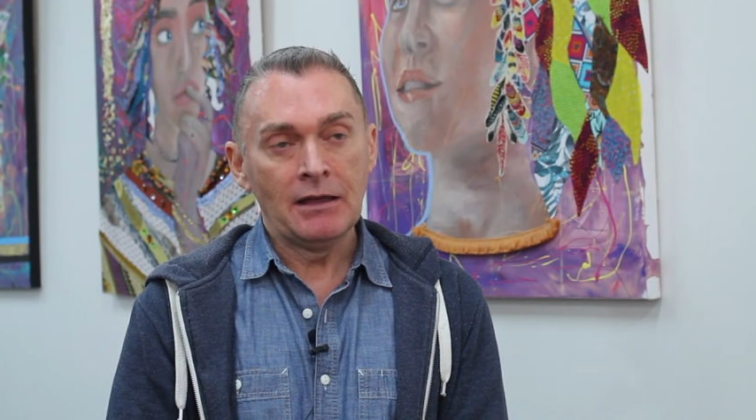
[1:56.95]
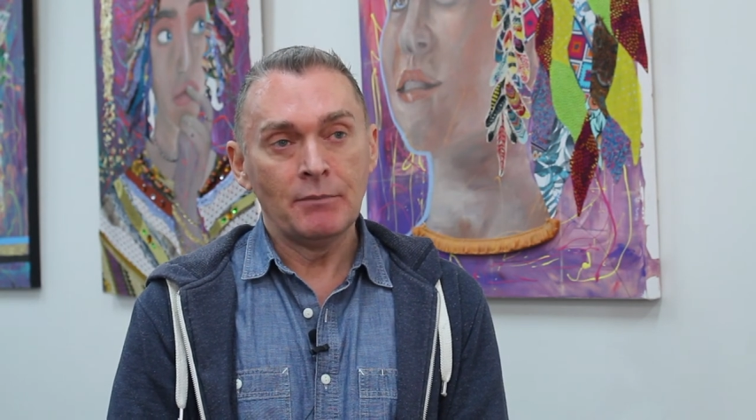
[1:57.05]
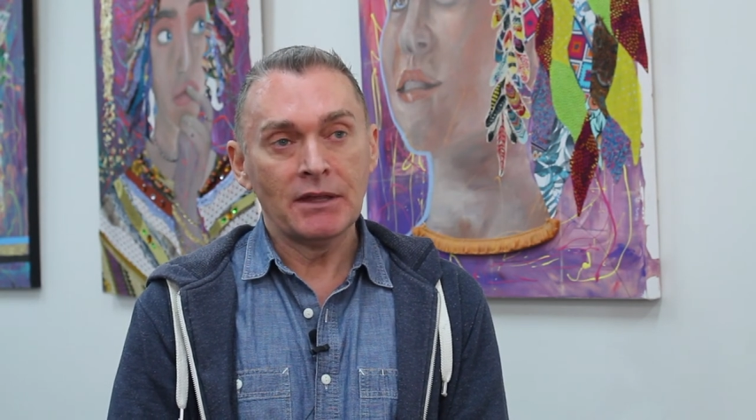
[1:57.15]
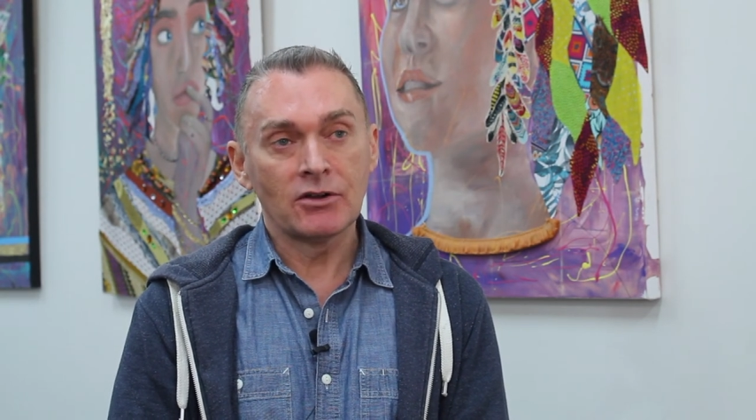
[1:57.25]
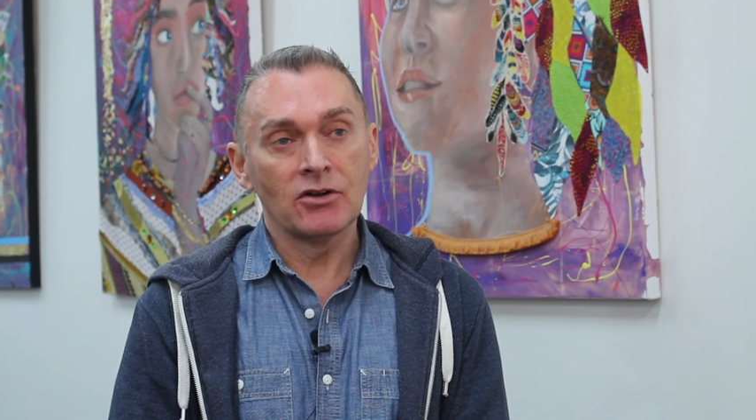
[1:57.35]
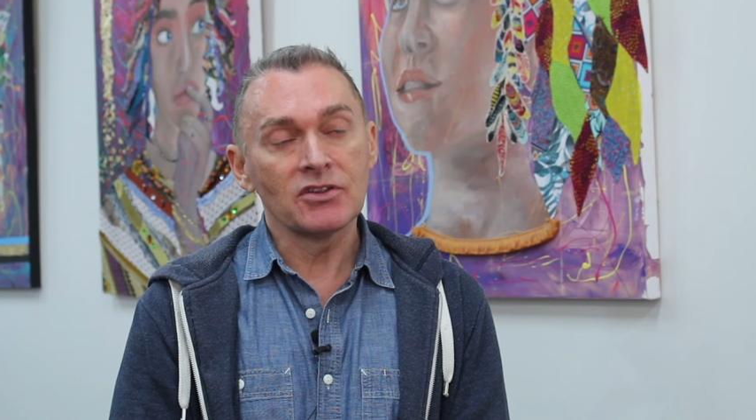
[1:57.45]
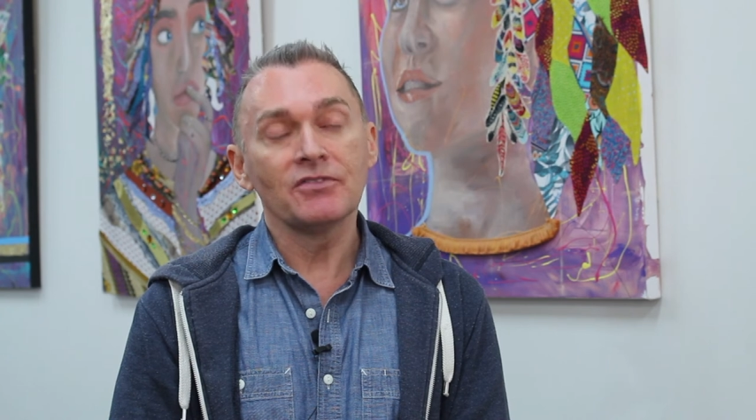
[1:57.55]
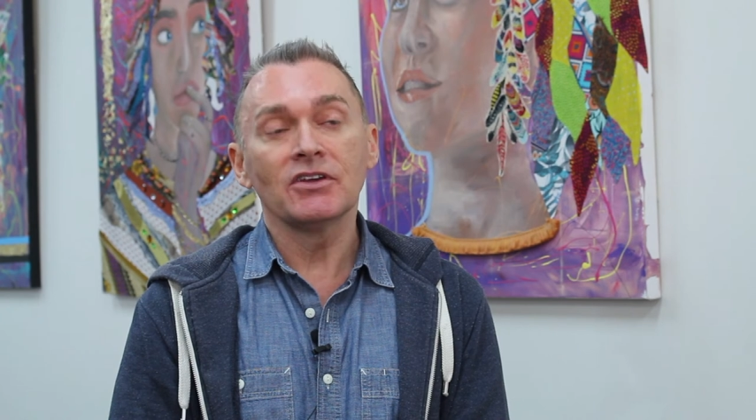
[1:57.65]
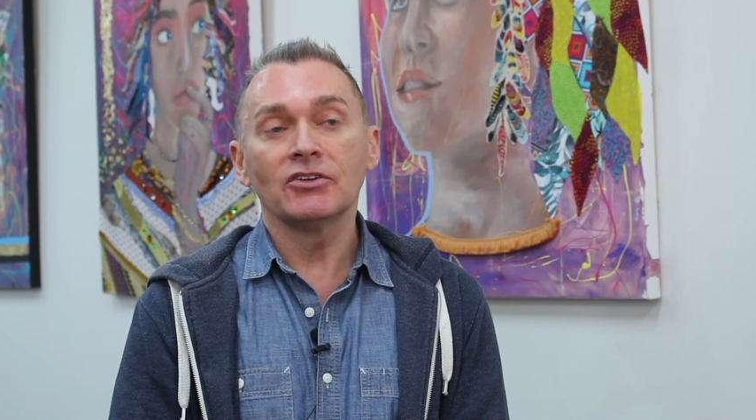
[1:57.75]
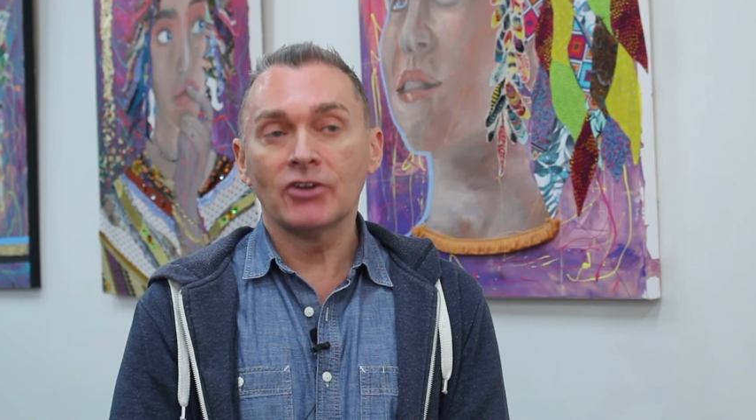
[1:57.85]
because
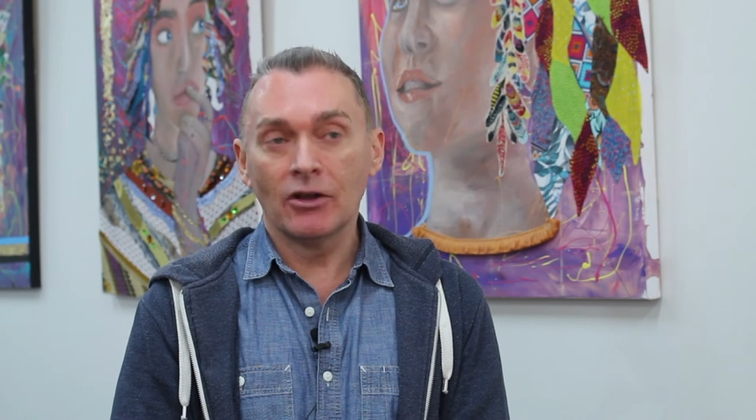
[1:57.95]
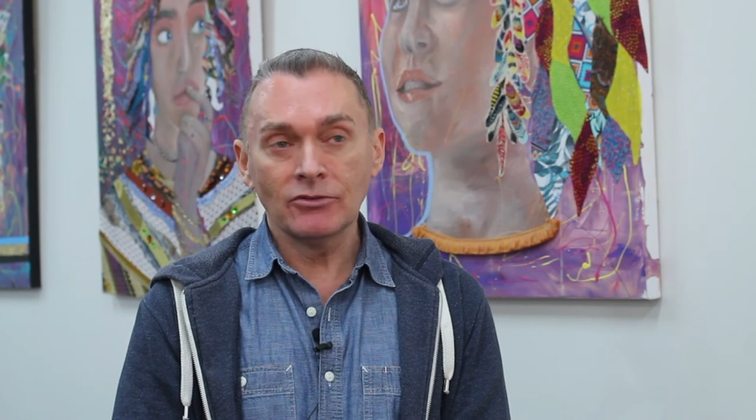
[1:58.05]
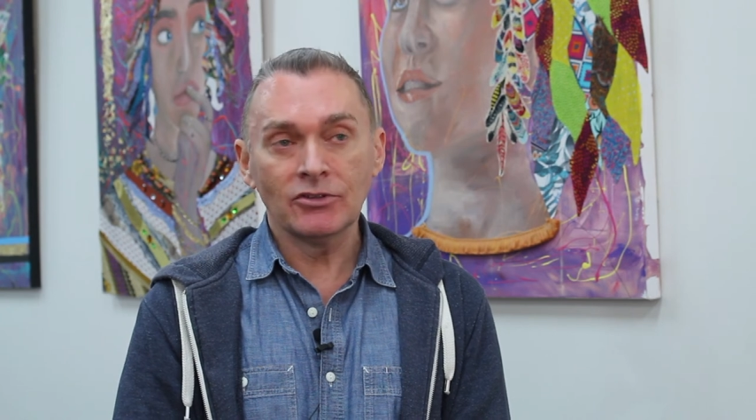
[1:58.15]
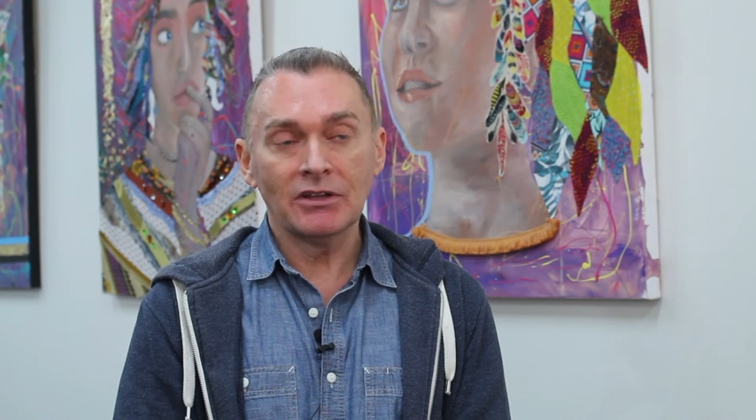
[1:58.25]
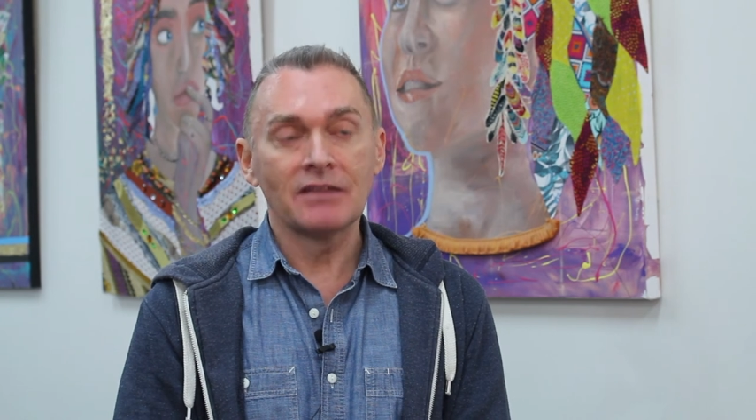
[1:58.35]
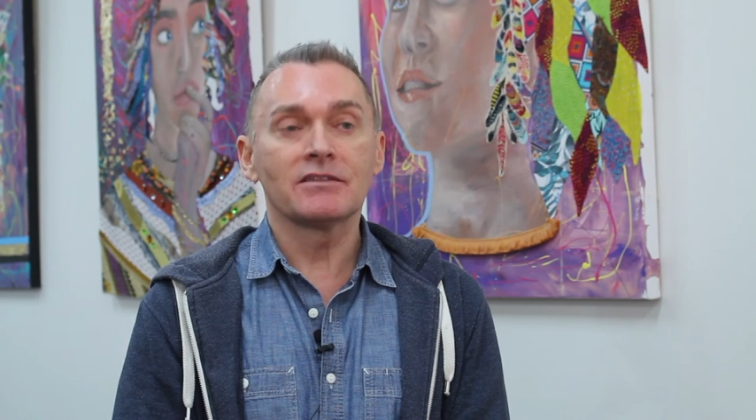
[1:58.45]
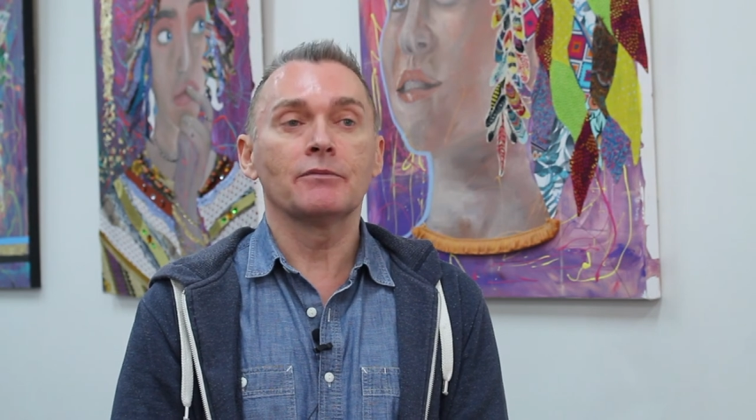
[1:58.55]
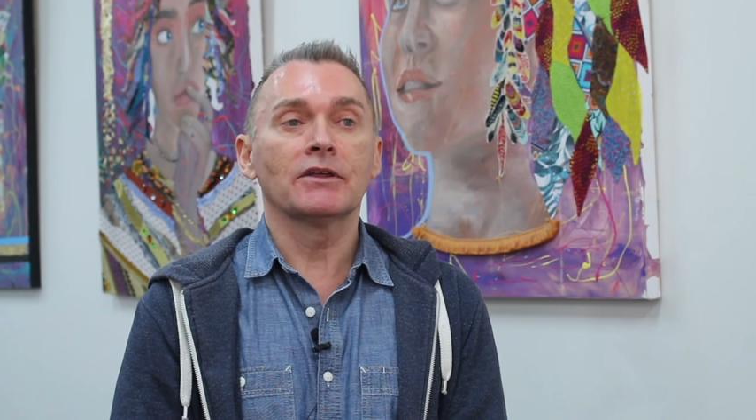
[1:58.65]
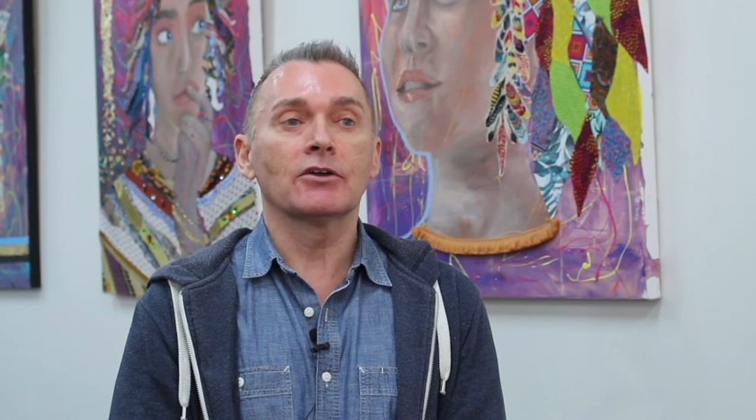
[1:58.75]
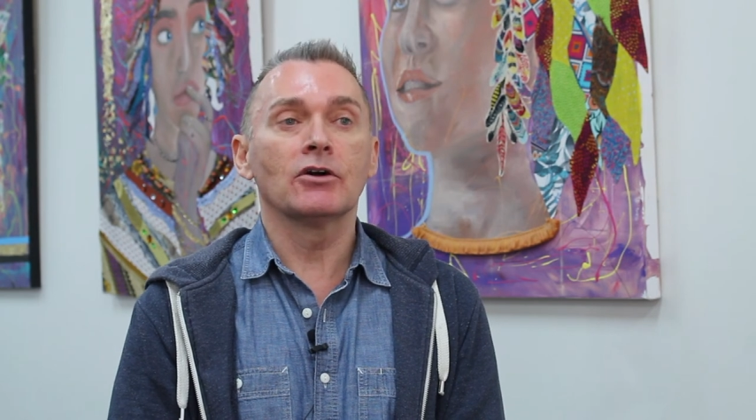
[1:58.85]
if you don't and
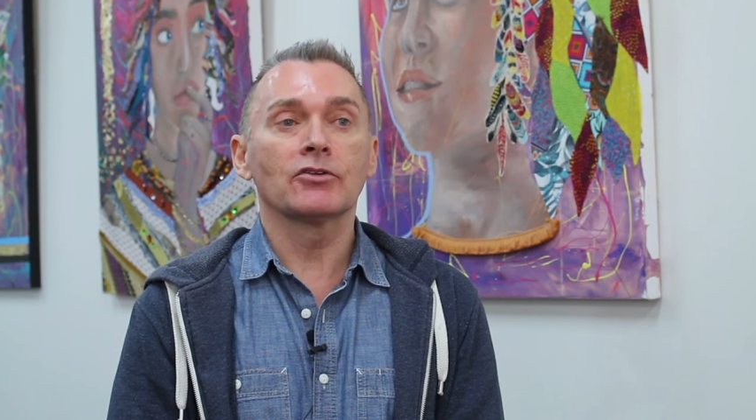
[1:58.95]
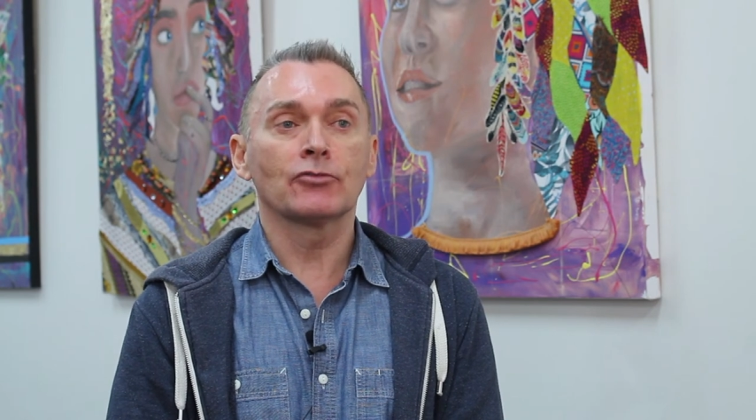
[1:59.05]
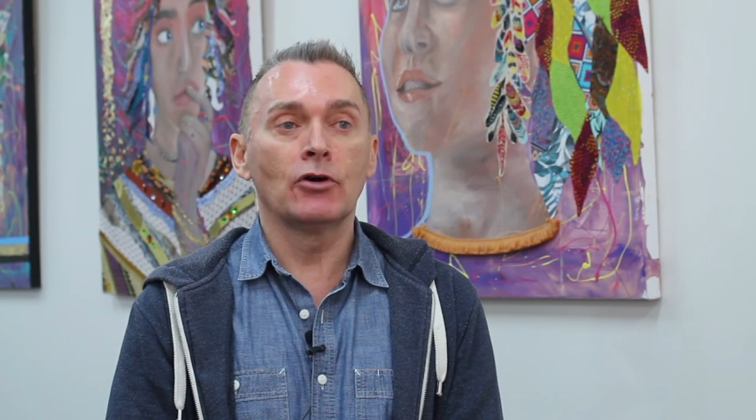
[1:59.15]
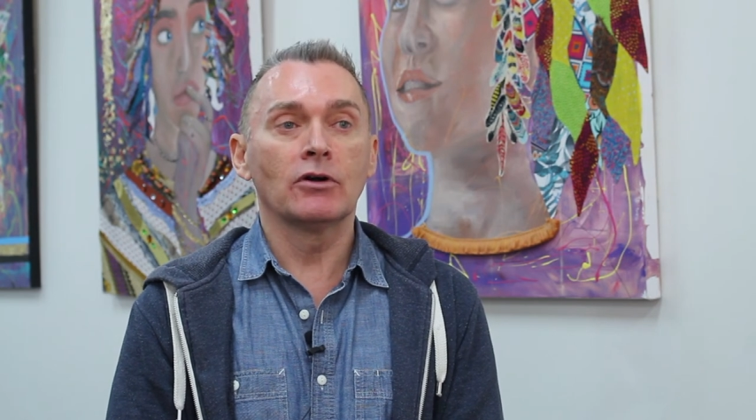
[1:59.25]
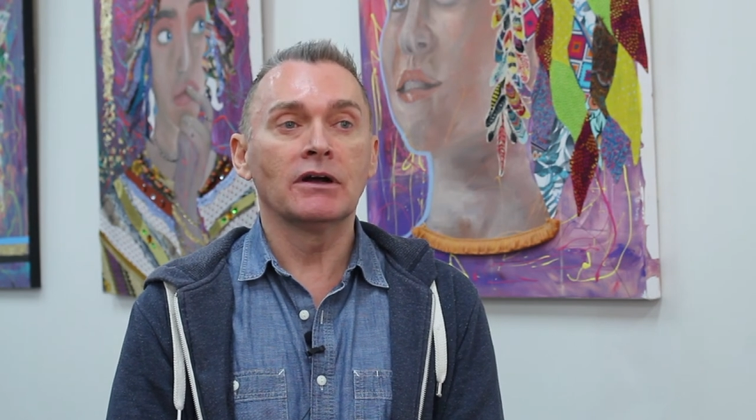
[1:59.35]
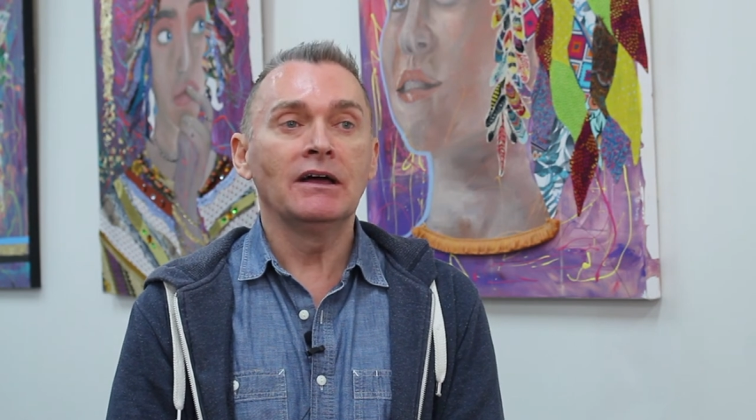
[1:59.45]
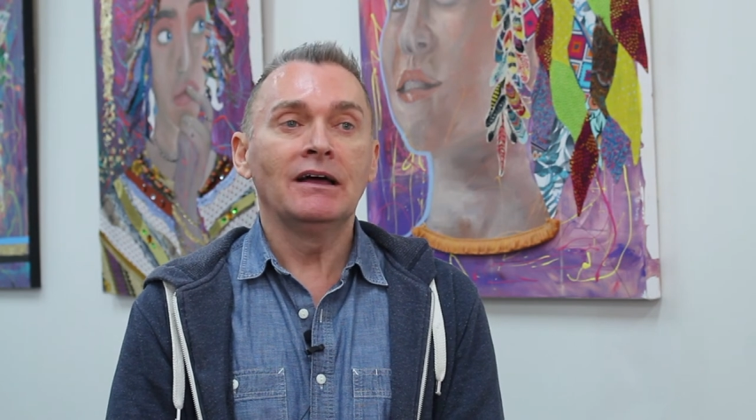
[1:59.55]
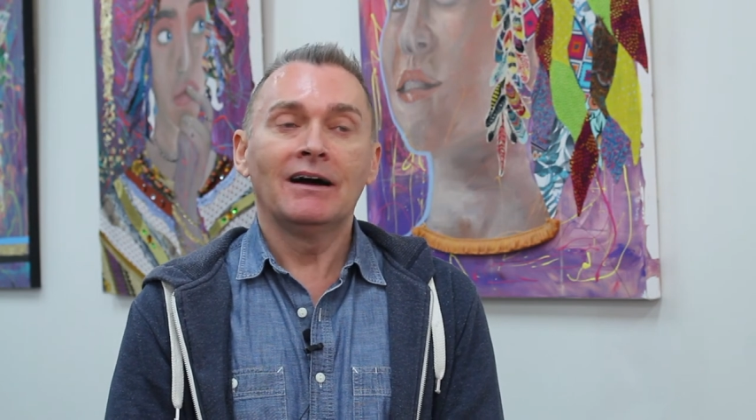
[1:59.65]
something goes wrong,